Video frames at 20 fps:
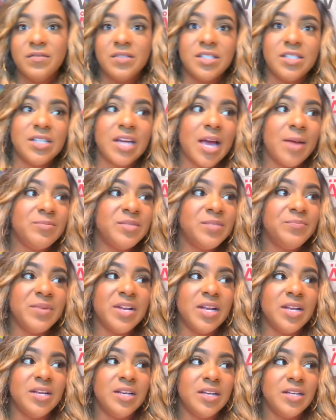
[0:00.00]
stop
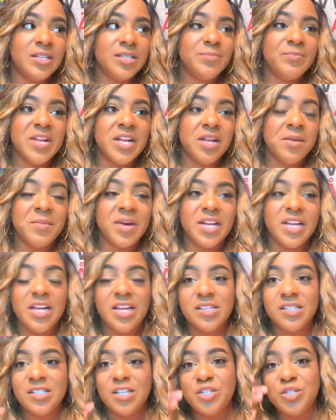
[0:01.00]
spending
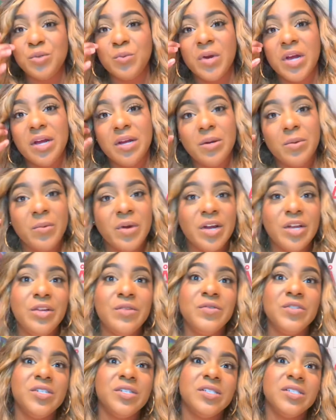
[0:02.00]
money in such a way to where
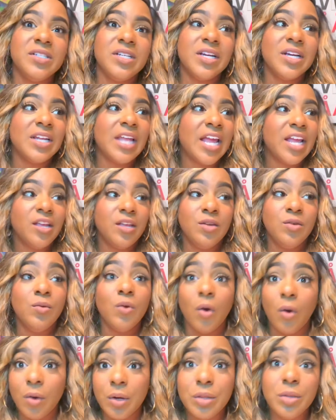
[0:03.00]
you just look like you
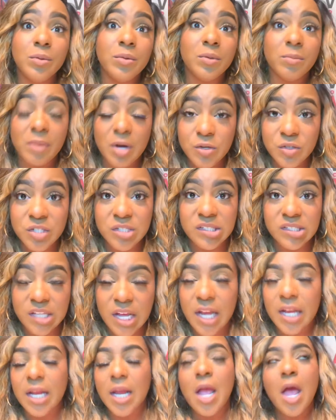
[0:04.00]
going through the motions,
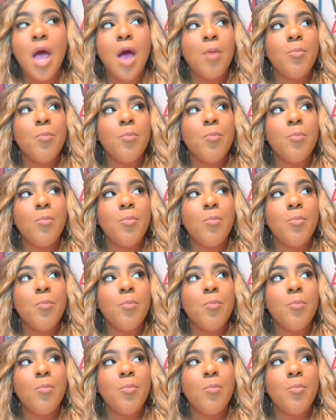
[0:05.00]
honey,